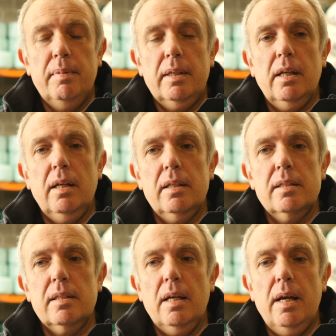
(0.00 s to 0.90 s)

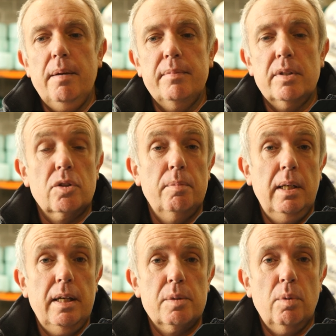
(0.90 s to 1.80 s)
because um, there's going to
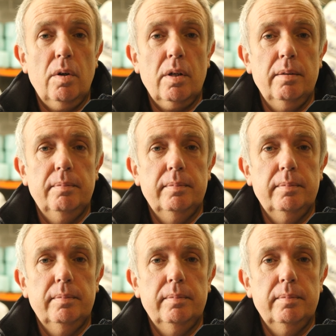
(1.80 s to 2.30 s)
be less work.